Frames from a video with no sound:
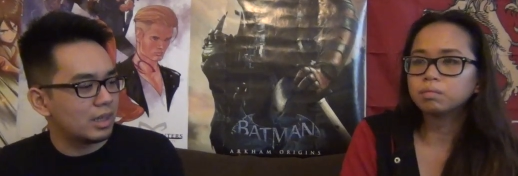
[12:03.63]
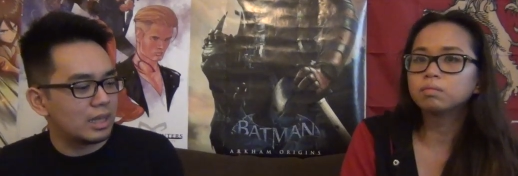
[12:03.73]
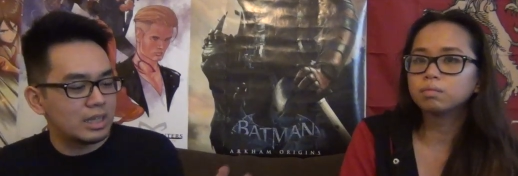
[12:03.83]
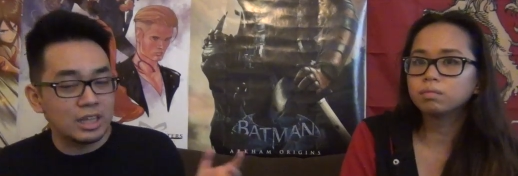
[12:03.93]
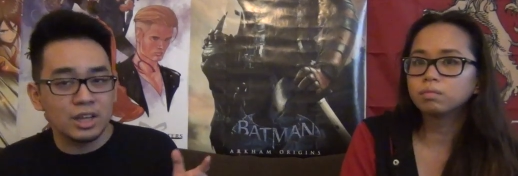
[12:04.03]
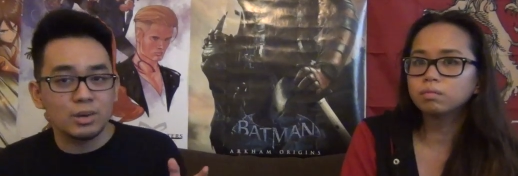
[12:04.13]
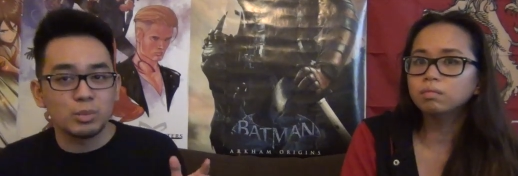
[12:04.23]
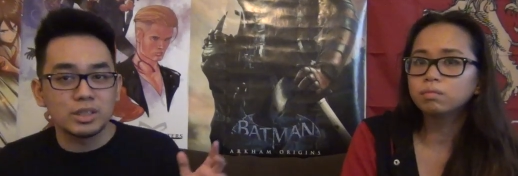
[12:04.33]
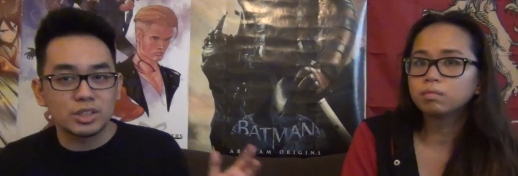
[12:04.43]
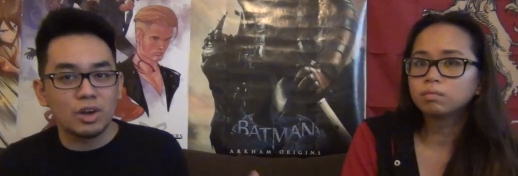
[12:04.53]
Speaker 1: Mm-hmm. And here
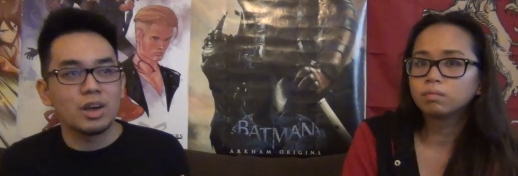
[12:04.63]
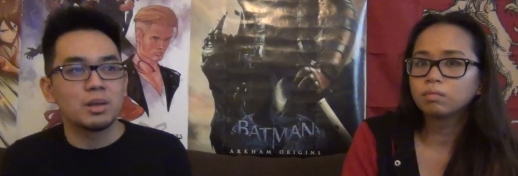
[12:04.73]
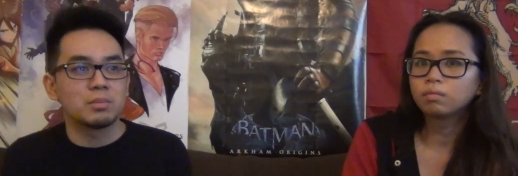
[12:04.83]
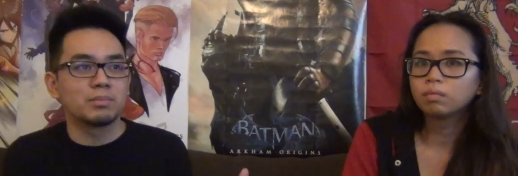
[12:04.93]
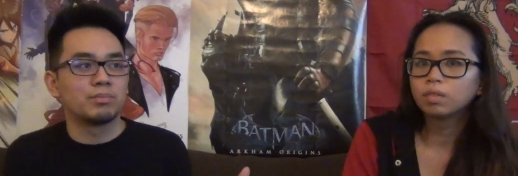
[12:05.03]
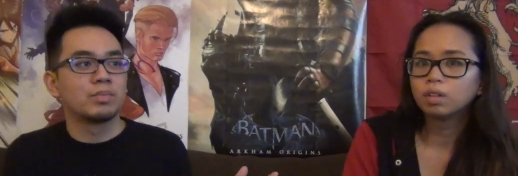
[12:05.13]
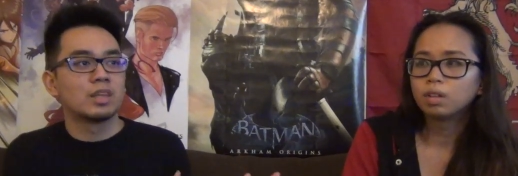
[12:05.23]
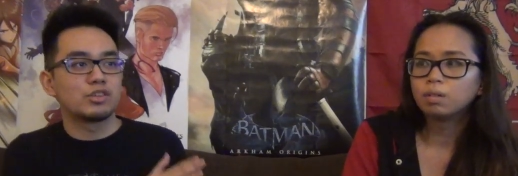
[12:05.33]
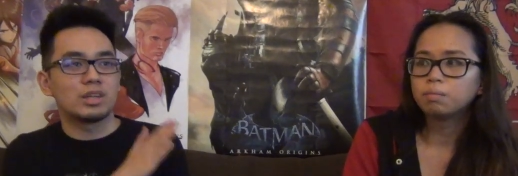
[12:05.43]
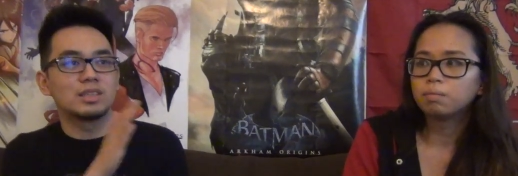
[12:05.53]
we saw him
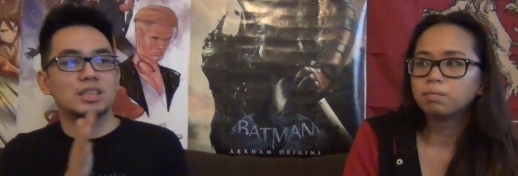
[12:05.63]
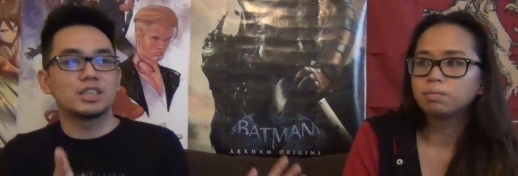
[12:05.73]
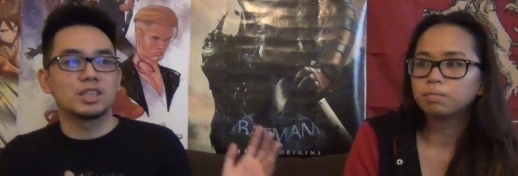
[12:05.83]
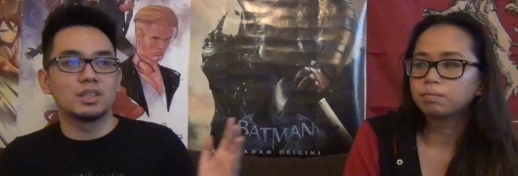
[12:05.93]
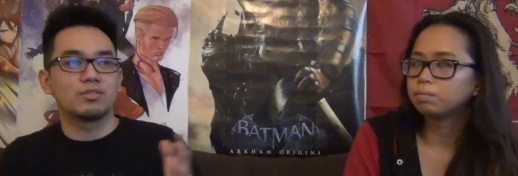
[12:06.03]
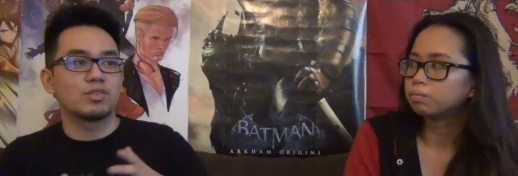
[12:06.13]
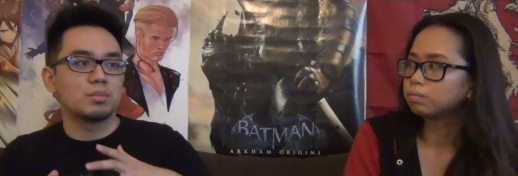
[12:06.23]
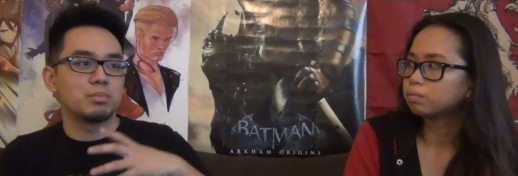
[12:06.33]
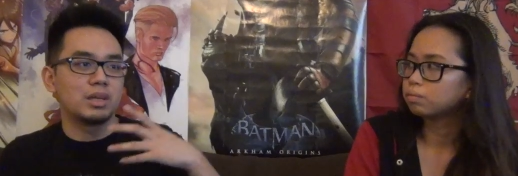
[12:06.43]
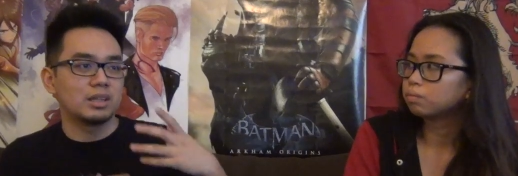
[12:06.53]
transition
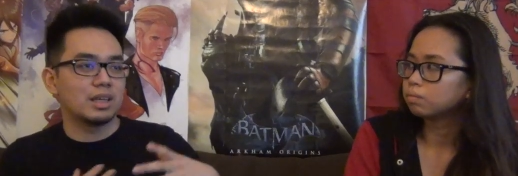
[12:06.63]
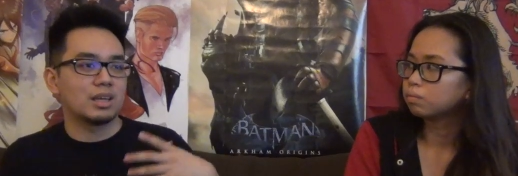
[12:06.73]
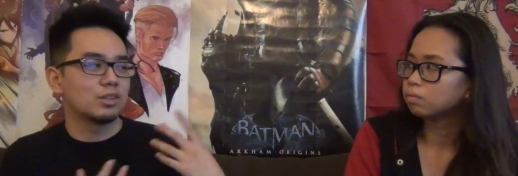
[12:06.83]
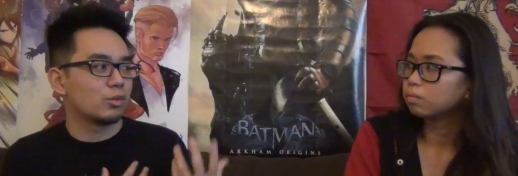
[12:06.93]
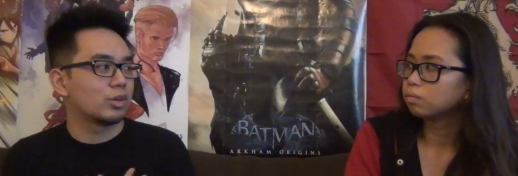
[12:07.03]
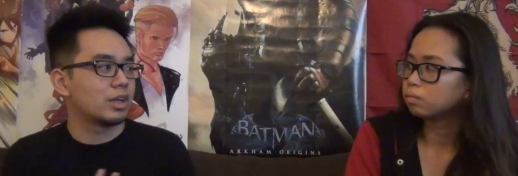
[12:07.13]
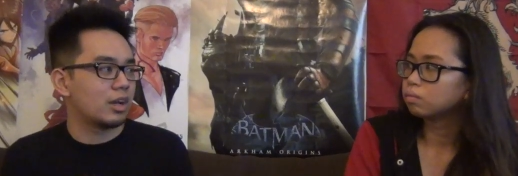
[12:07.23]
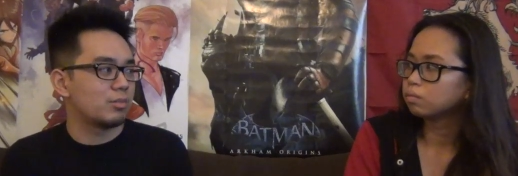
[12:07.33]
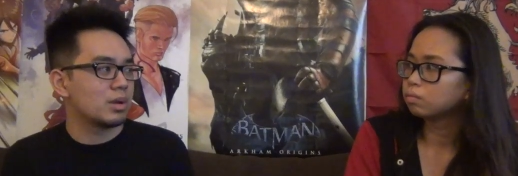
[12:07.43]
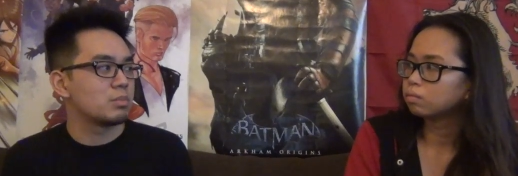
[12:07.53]
from being like an
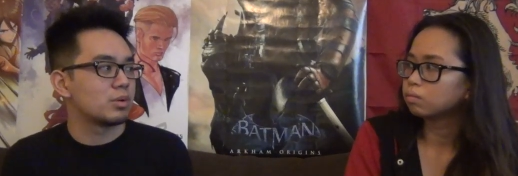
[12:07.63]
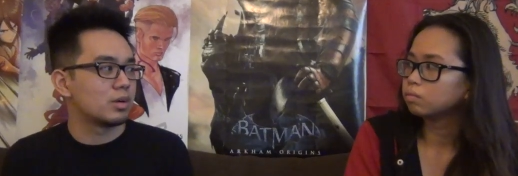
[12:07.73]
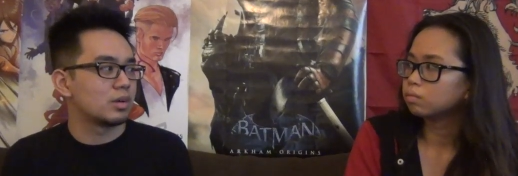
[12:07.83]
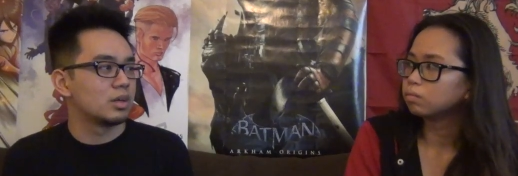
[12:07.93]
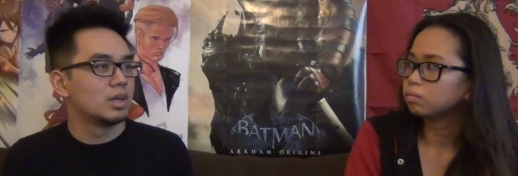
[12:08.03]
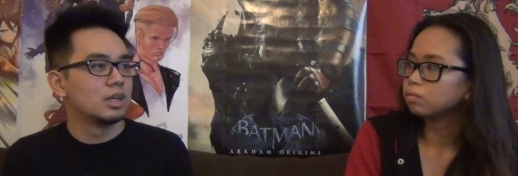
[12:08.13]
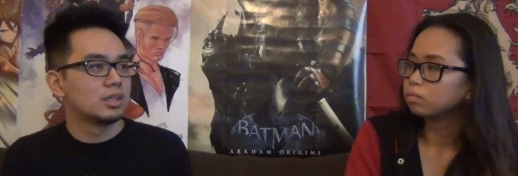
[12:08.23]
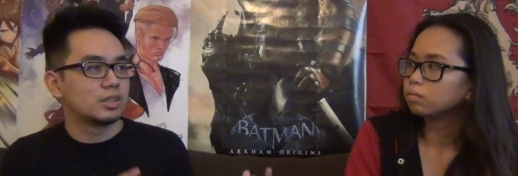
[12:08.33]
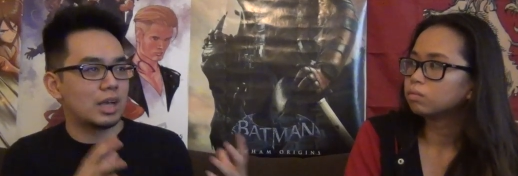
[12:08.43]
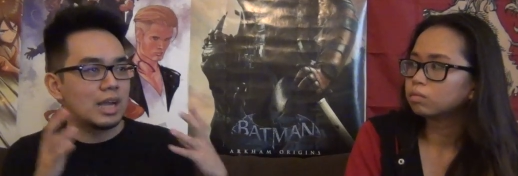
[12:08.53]
ordinary member
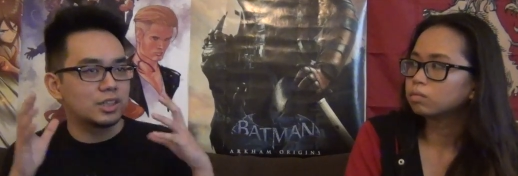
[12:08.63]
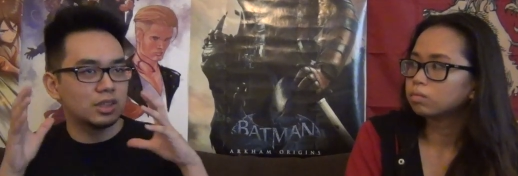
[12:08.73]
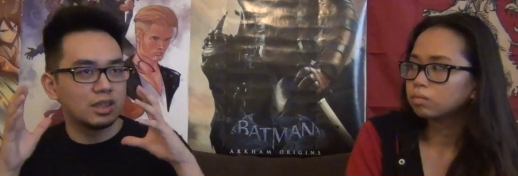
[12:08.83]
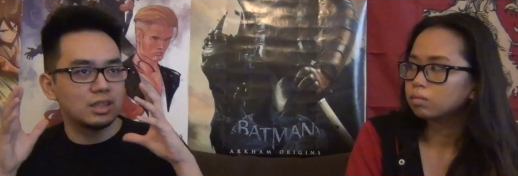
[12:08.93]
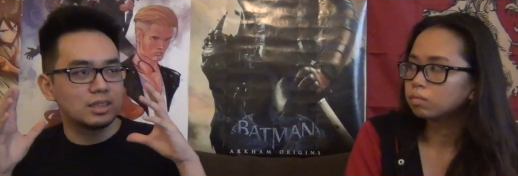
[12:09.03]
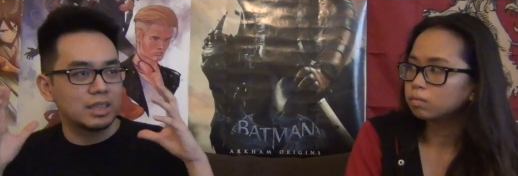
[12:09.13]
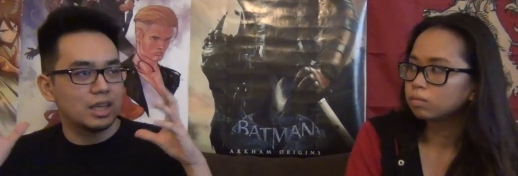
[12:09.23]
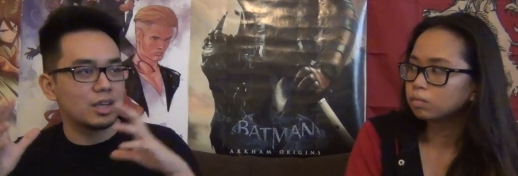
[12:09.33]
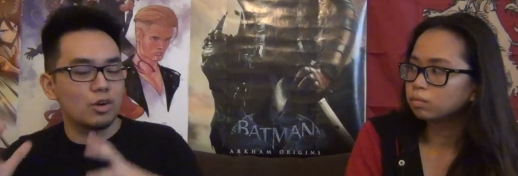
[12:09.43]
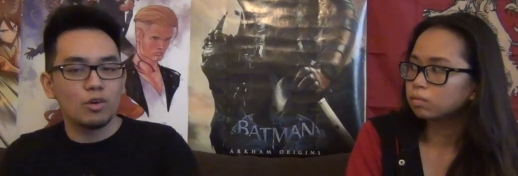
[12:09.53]
to actually
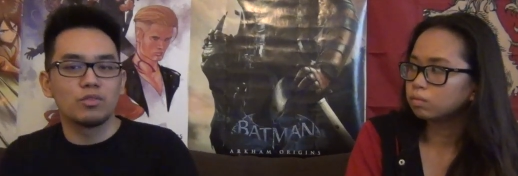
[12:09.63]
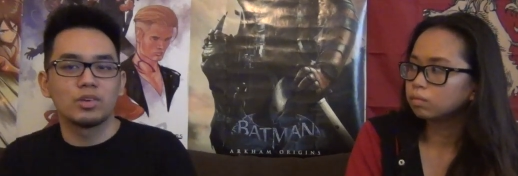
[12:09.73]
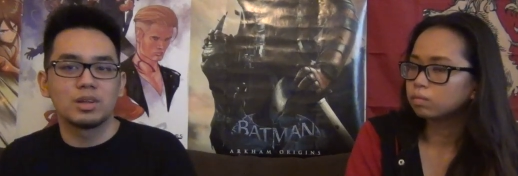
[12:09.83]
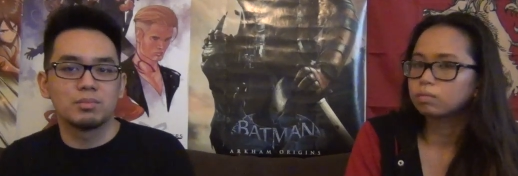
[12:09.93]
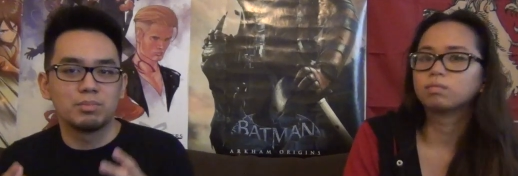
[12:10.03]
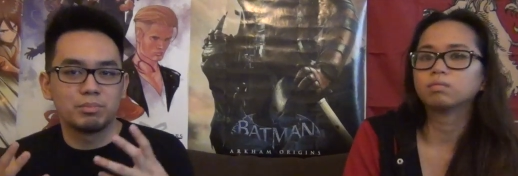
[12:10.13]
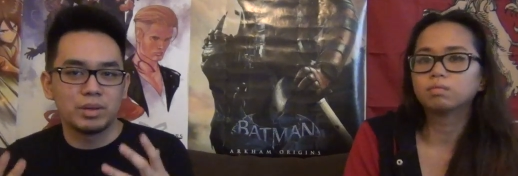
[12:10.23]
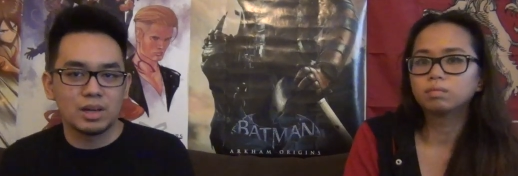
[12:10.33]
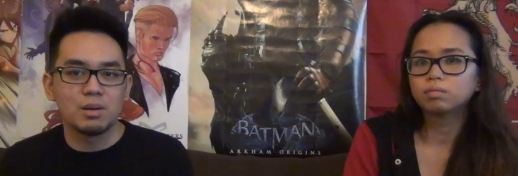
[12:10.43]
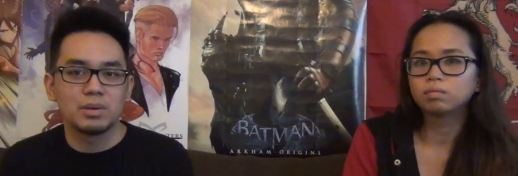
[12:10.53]
taking over and
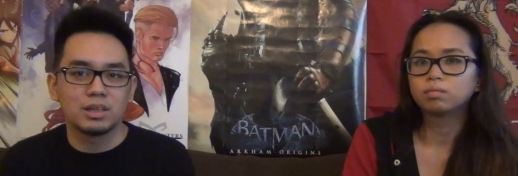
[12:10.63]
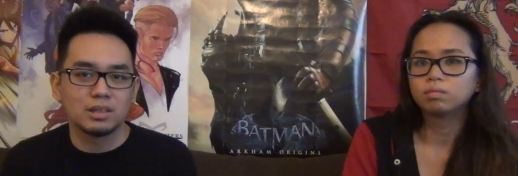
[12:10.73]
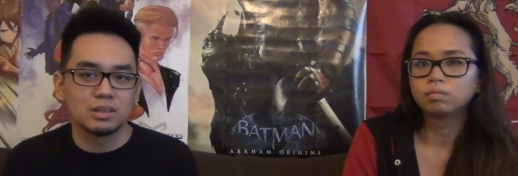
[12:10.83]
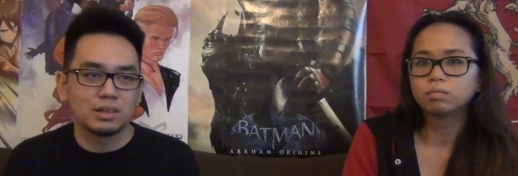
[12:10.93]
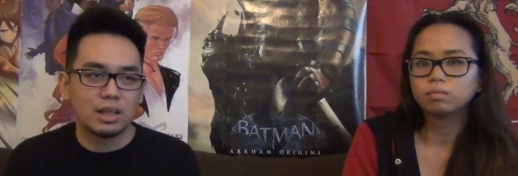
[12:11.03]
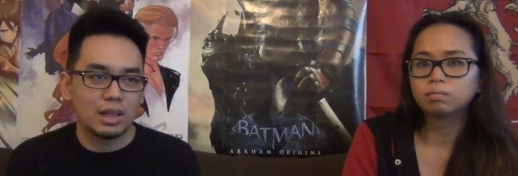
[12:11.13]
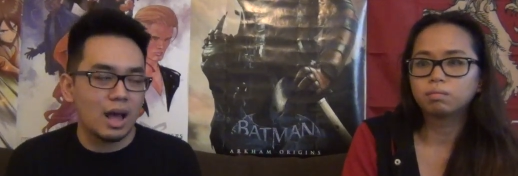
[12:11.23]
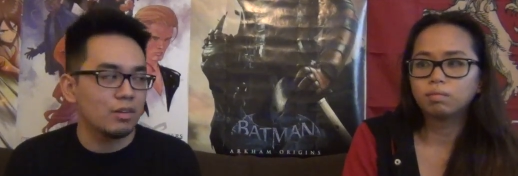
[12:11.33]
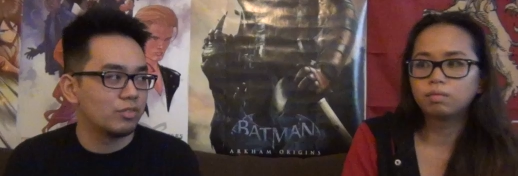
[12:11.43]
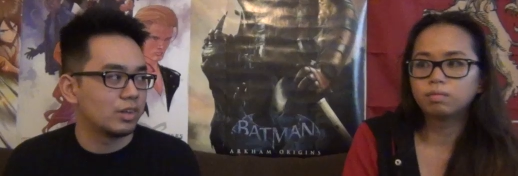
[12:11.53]
becoming an
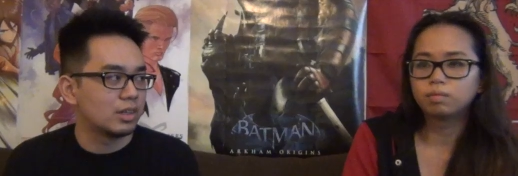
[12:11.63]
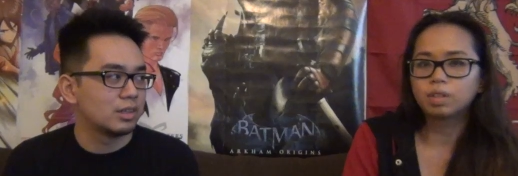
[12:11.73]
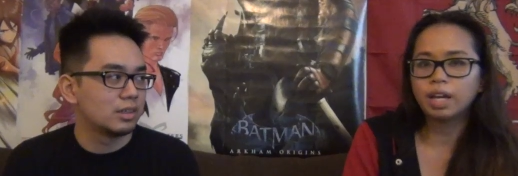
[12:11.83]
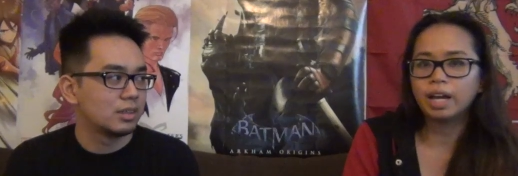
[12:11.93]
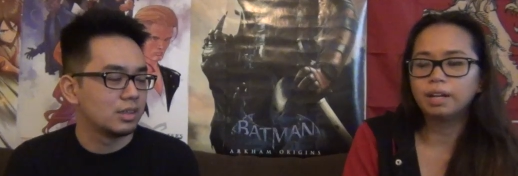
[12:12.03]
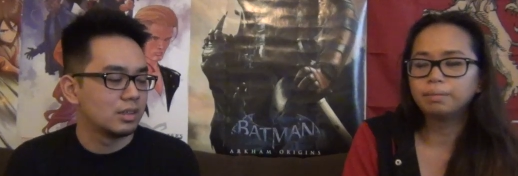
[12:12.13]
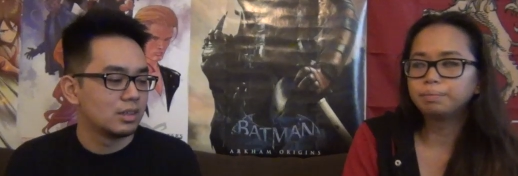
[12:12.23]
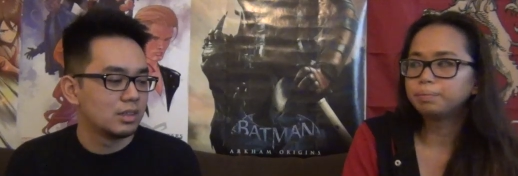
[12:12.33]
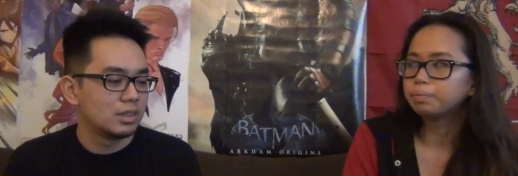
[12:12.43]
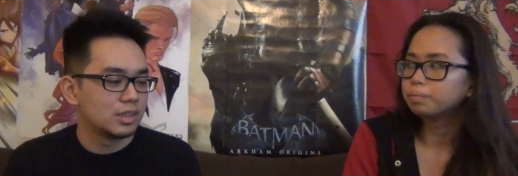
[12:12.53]
alpha. Yeah.
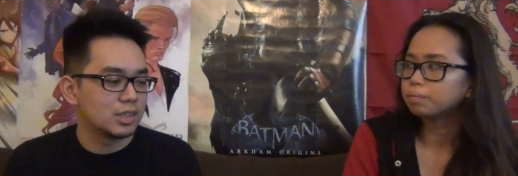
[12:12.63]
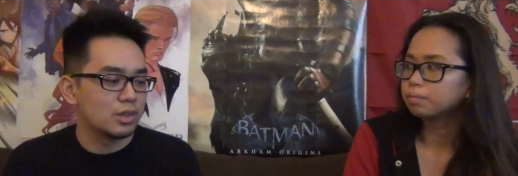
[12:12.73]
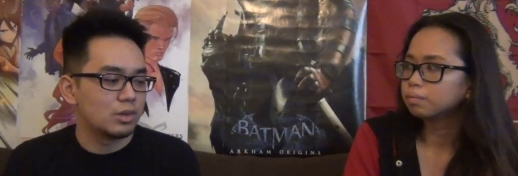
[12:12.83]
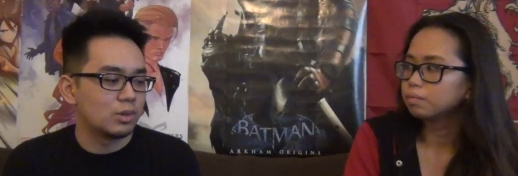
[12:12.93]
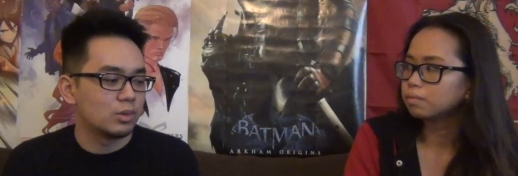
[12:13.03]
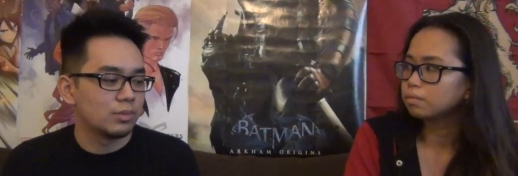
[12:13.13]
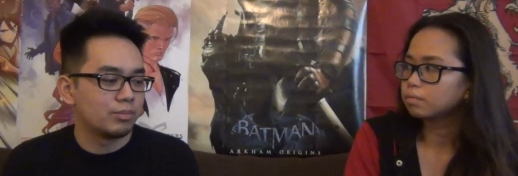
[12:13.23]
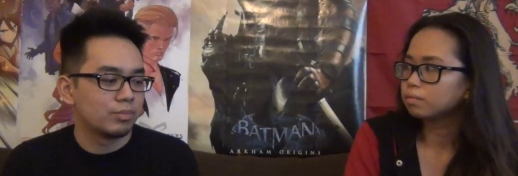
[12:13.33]
So